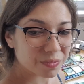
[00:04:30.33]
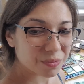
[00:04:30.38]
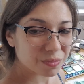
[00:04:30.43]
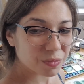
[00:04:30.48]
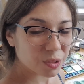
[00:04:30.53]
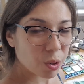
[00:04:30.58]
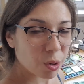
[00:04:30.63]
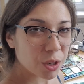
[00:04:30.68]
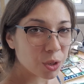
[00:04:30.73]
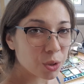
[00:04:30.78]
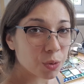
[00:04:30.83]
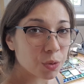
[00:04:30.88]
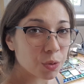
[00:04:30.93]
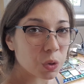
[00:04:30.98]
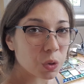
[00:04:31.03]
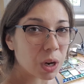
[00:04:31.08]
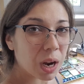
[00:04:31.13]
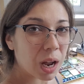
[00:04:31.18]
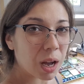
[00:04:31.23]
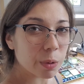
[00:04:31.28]
3 to
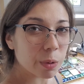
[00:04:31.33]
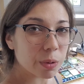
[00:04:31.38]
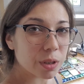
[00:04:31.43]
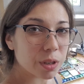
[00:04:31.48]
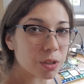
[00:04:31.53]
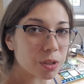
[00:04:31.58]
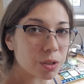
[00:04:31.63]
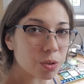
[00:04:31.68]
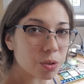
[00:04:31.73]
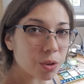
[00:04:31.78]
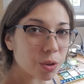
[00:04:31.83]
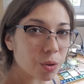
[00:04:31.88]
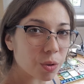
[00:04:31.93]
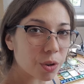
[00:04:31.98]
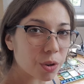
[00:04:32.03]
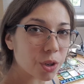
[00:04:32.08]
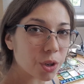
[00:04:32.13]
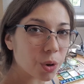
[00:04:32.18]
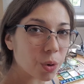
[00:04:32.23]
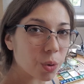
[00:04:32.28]
4 hours to
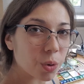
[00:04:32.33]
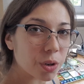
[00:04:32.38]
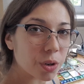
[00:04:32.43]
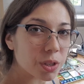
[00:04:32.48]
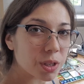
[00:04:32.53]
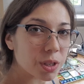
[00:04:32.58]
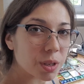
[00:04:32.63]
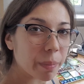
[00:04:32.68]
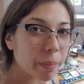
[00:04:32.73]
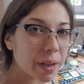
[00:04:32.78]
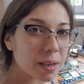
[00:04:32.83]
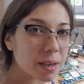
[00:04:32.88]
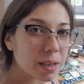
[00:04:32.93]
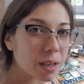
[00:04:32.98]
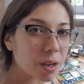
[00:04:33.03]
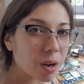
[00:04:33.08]
record the course, depending